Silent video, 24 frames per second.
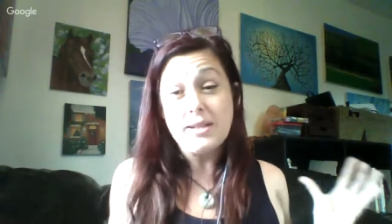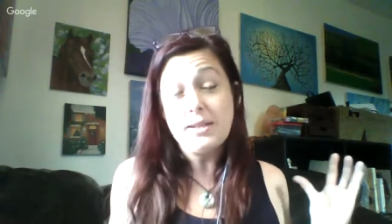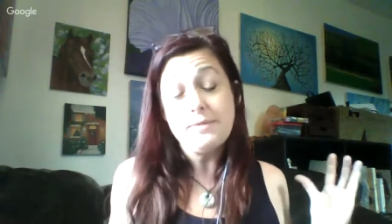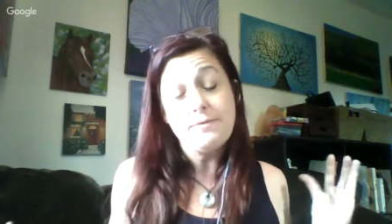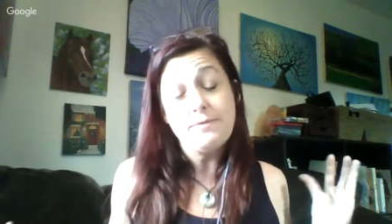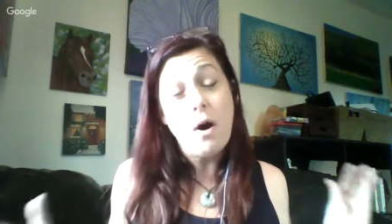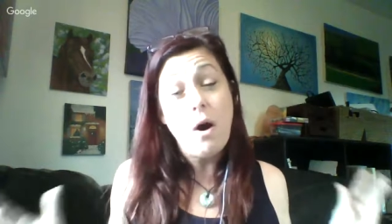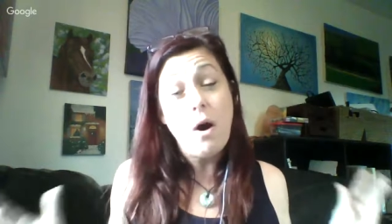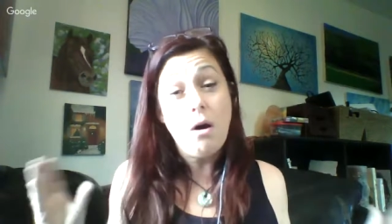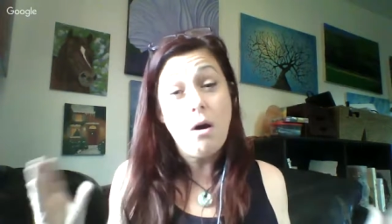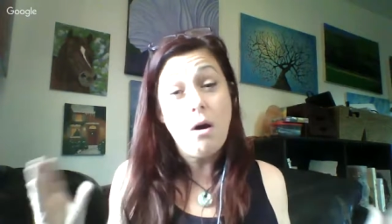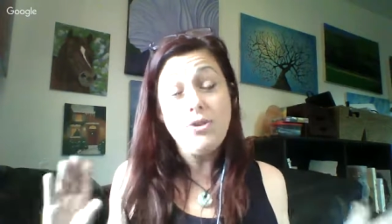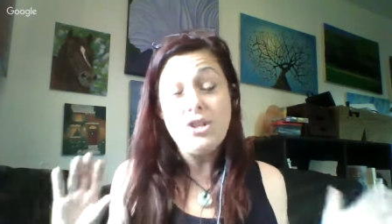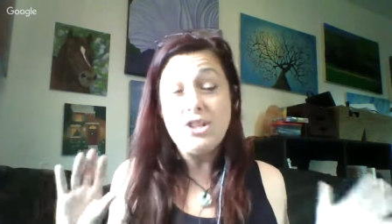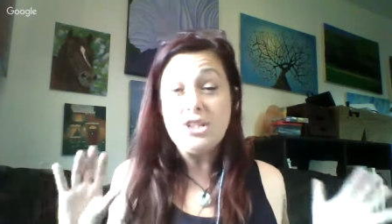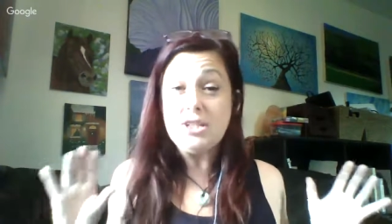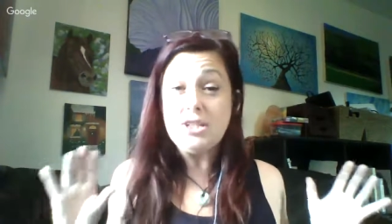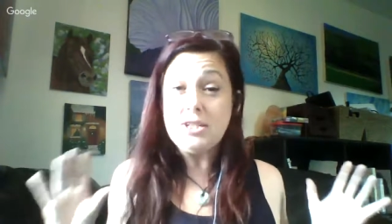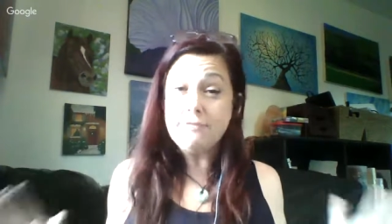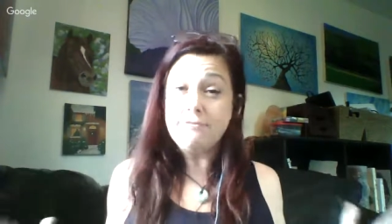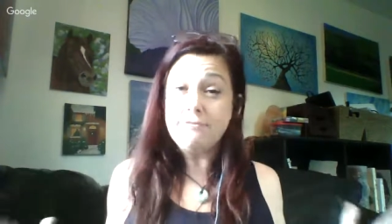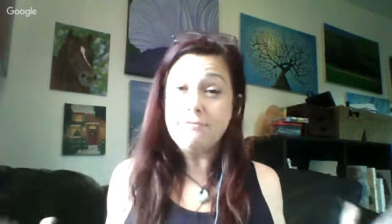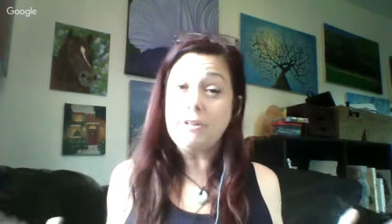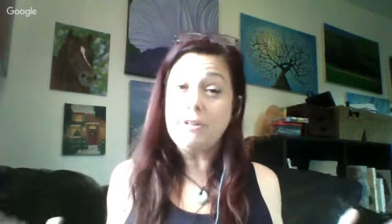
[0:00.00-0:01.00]
of all these
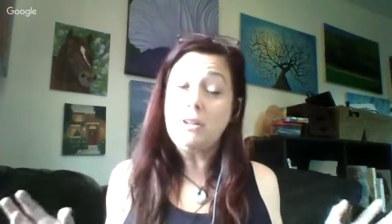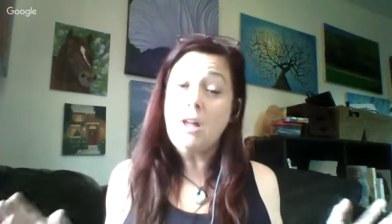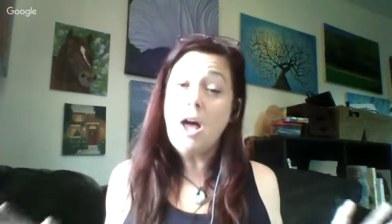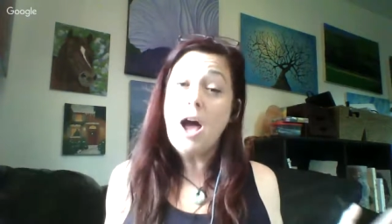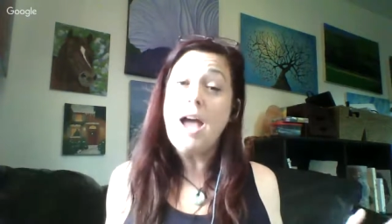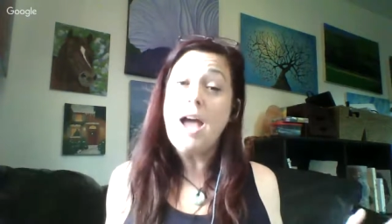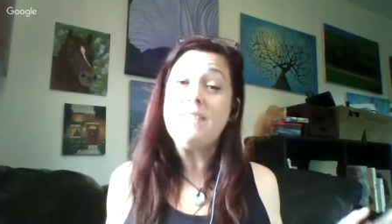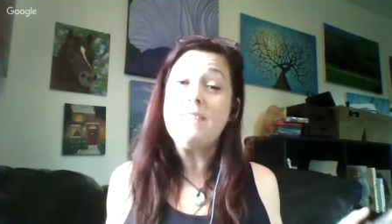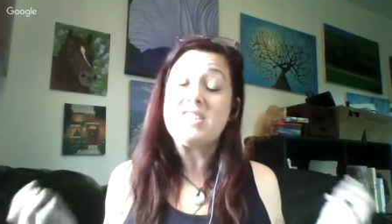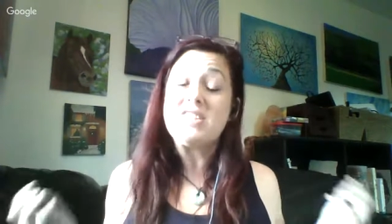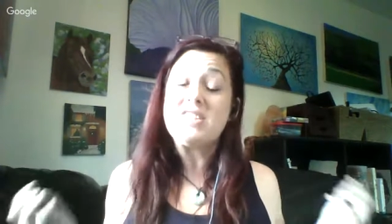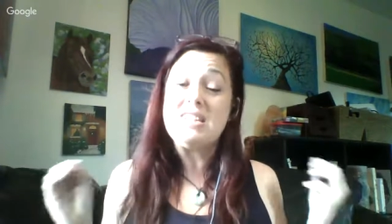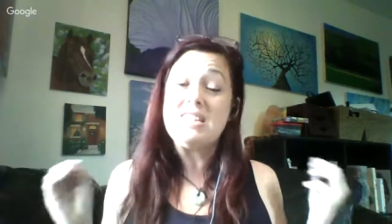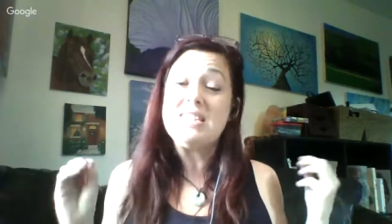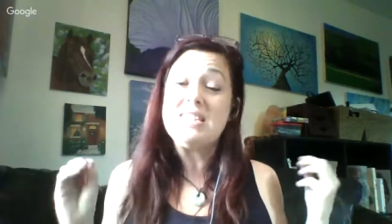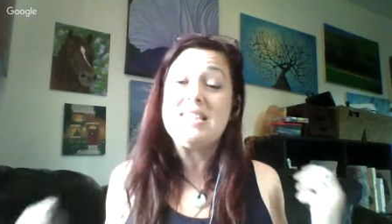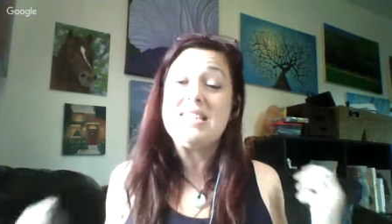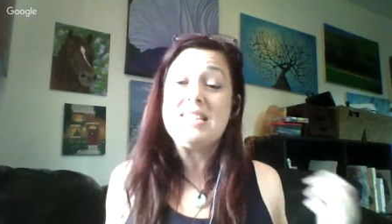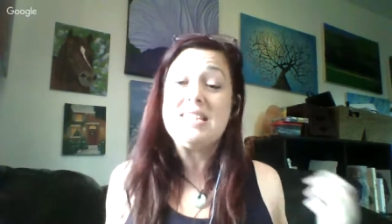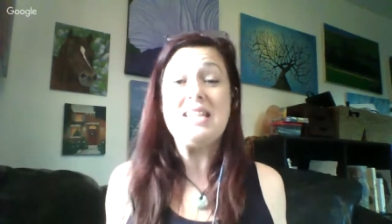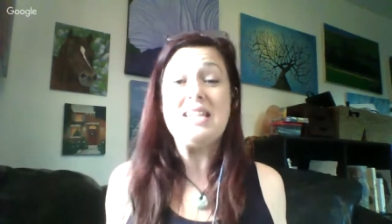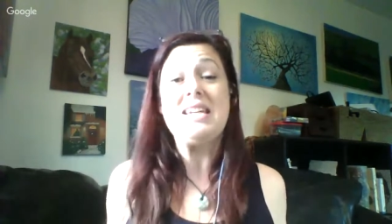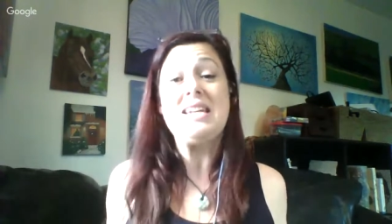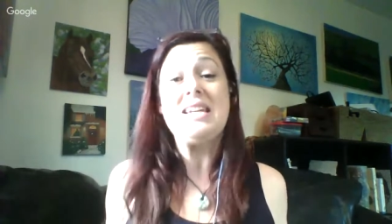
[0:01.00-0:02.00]
different lives and
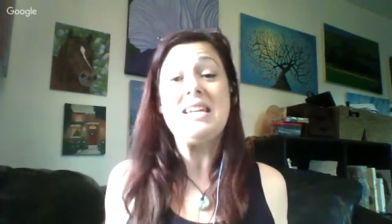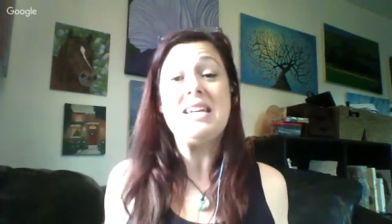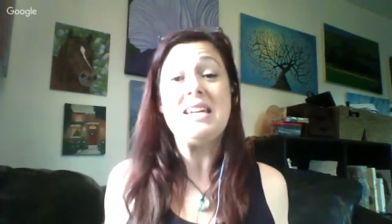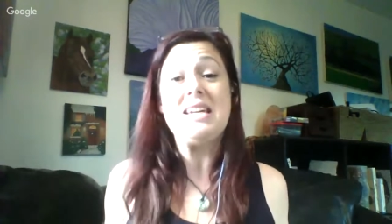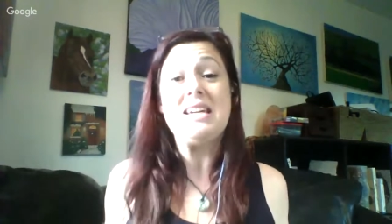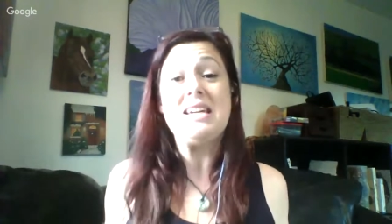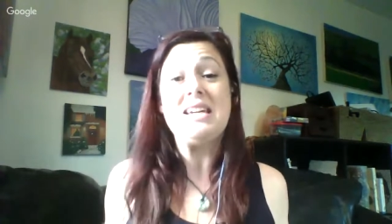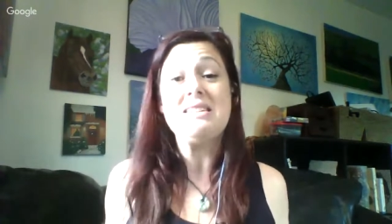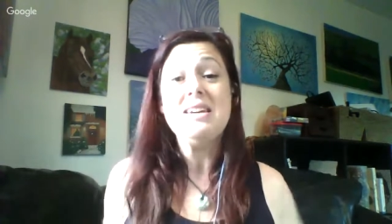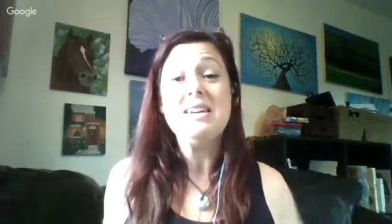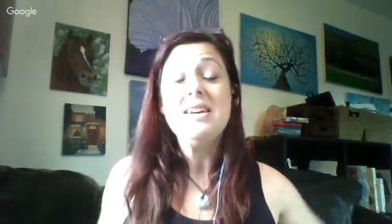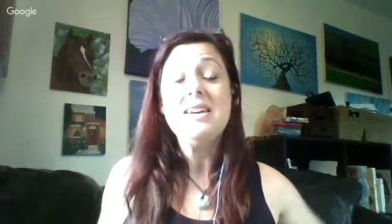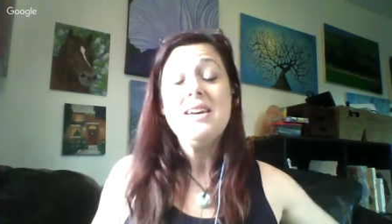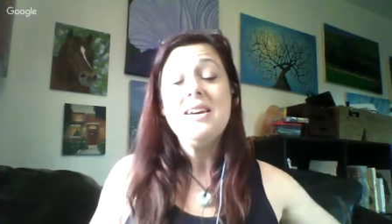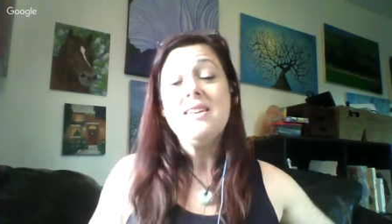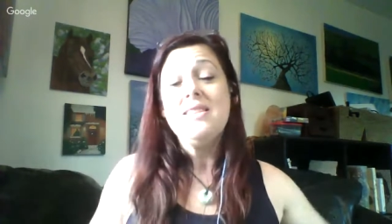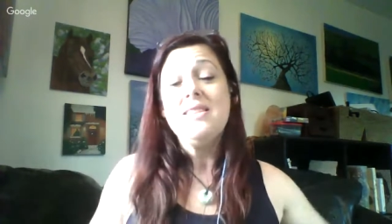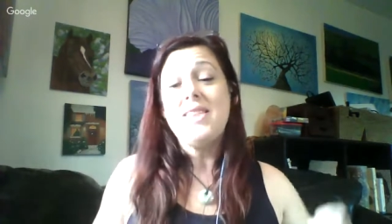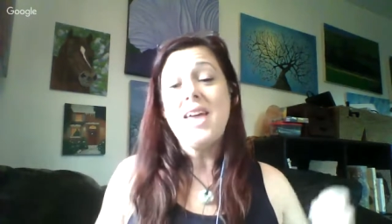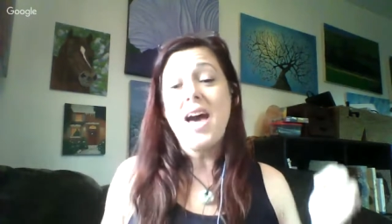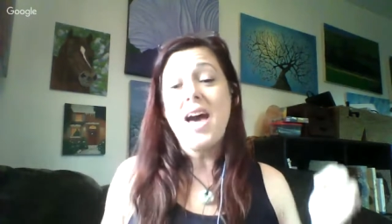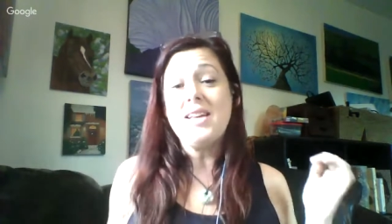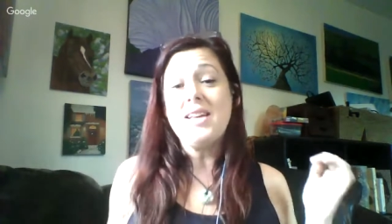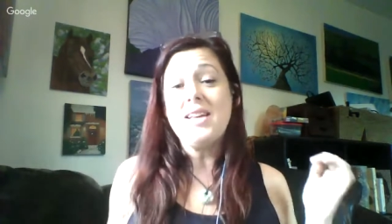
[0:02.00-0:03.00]
seeing
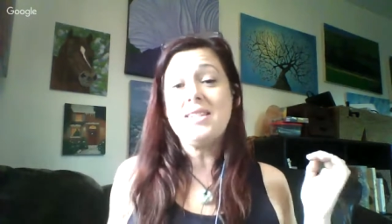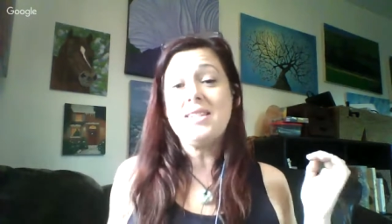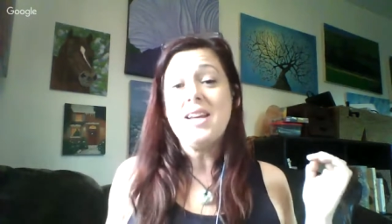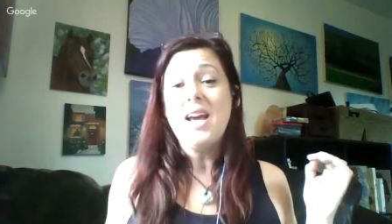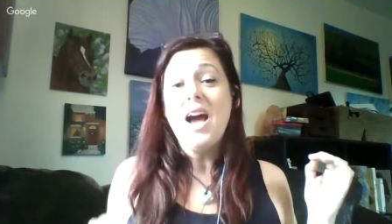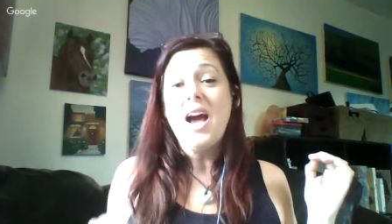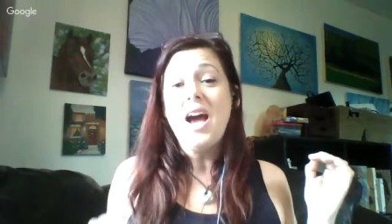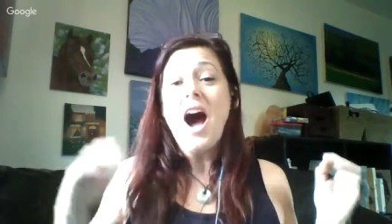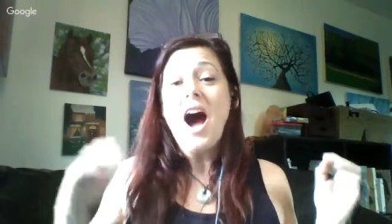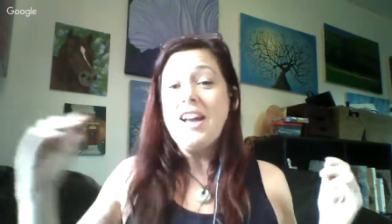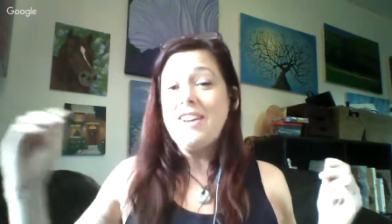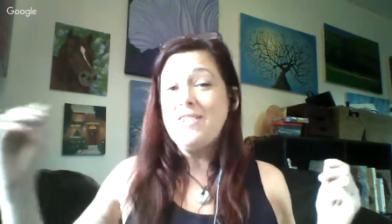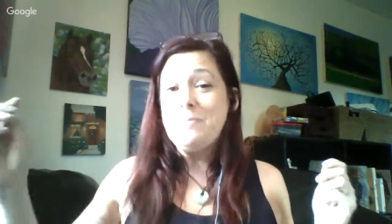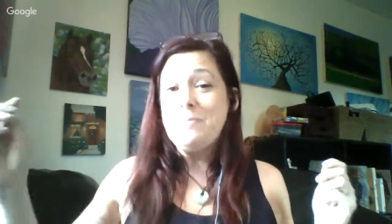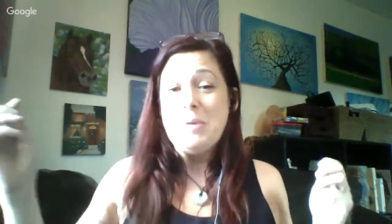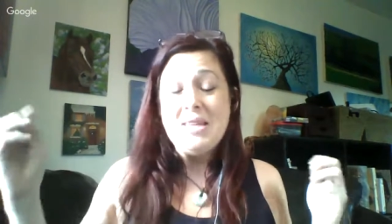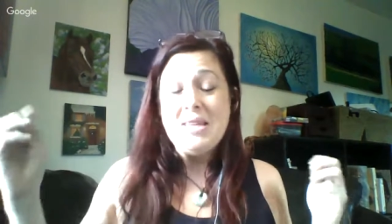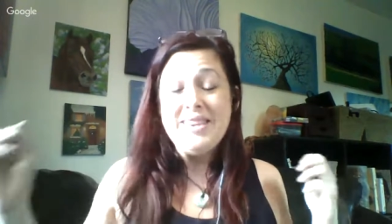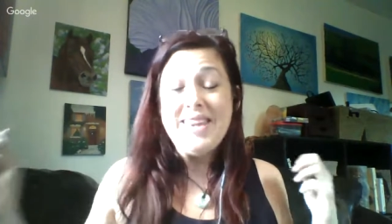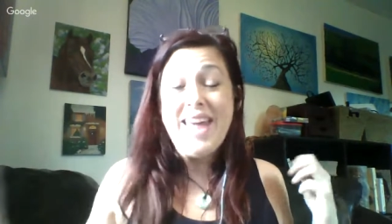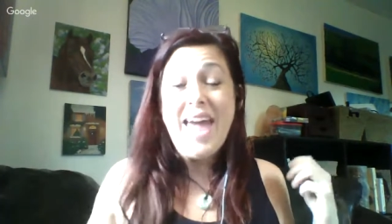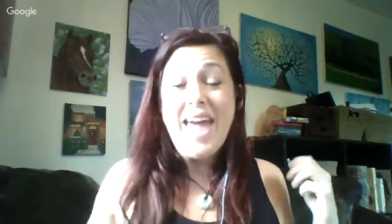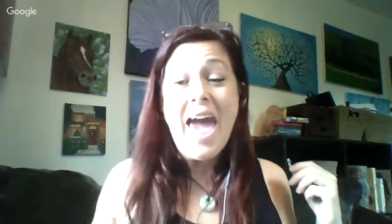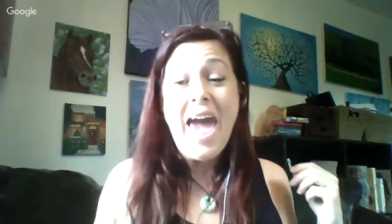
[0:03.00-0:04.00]
that I have been
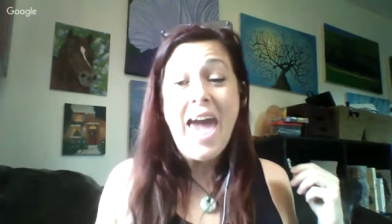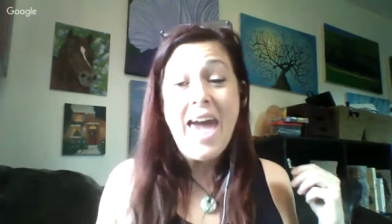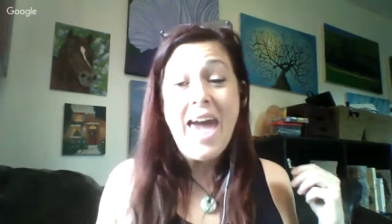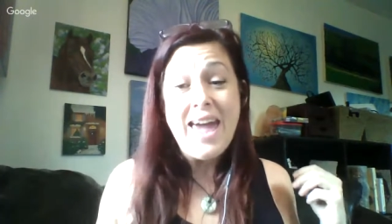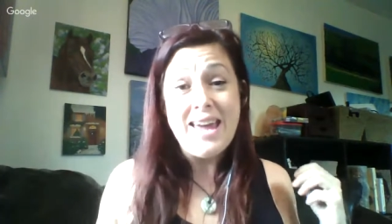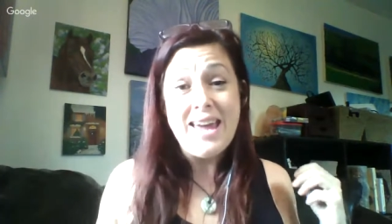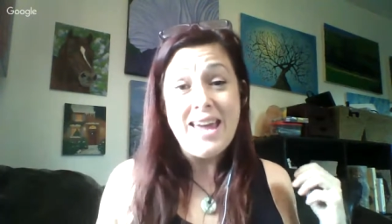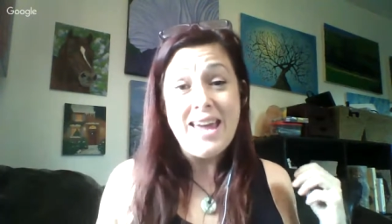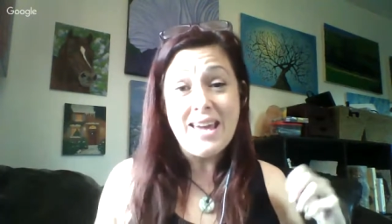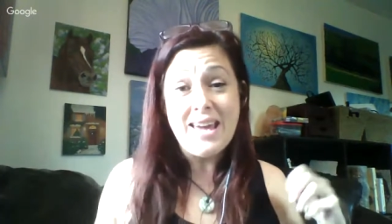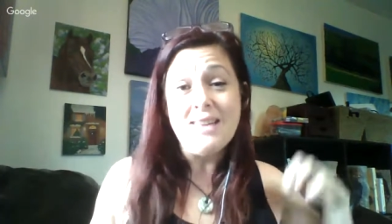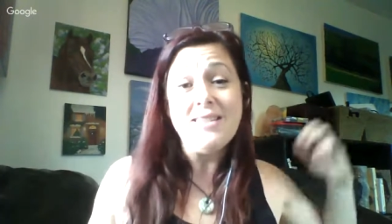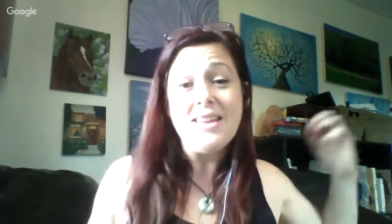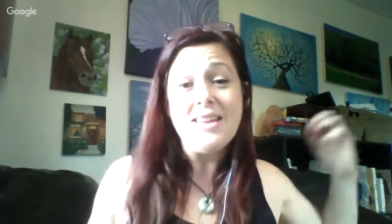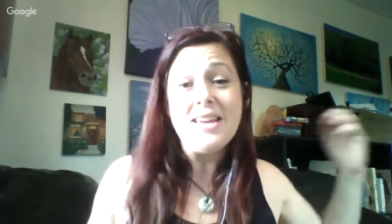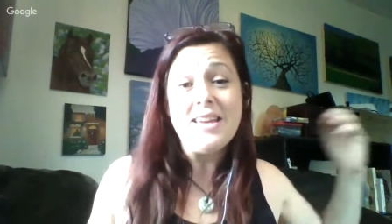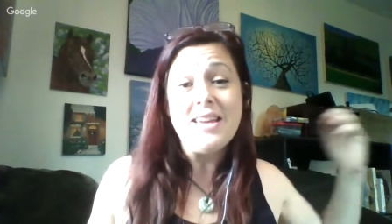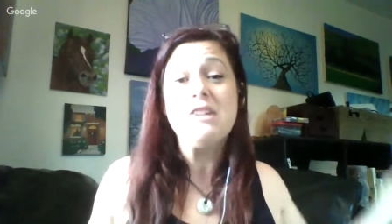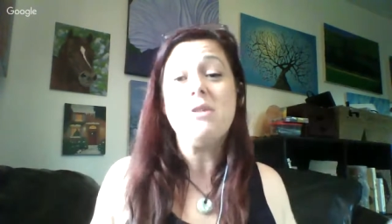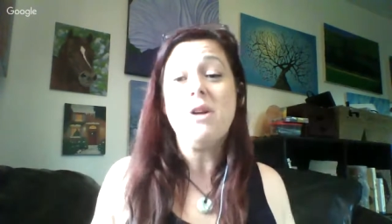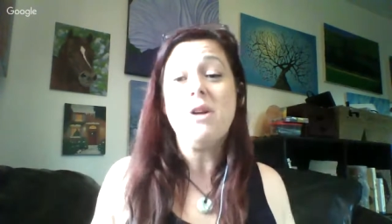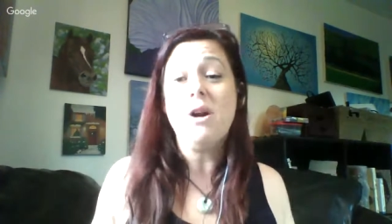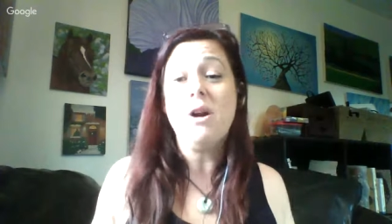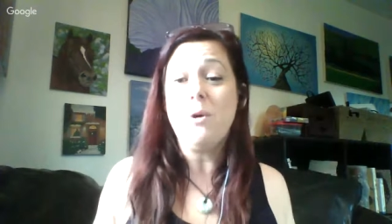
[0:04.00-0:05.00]
the hag and the
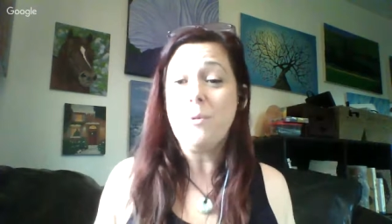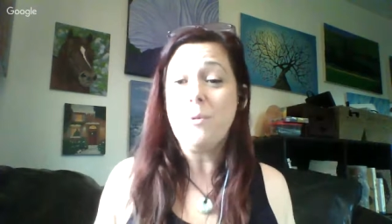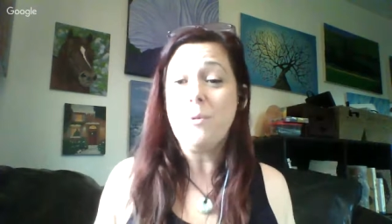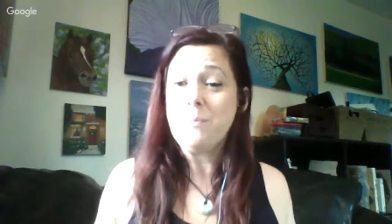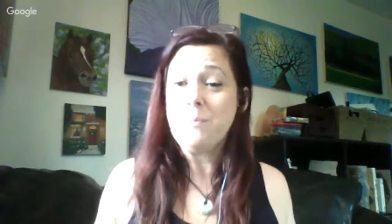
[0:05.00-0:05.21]
hero,